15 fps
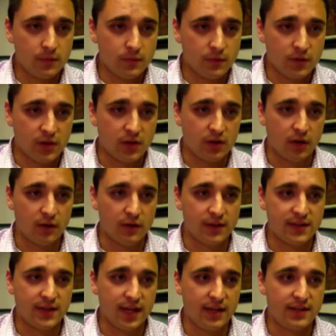She currently
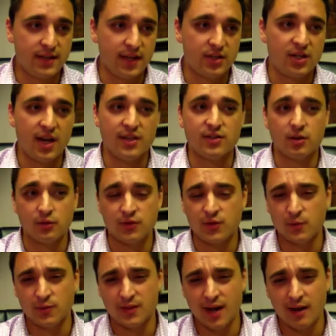states that she has no
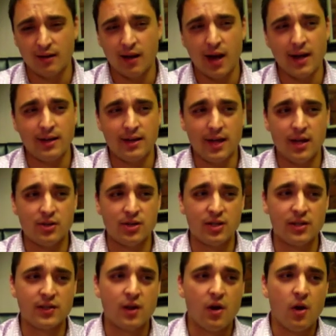suicidal
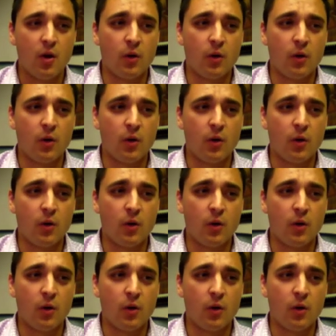ideations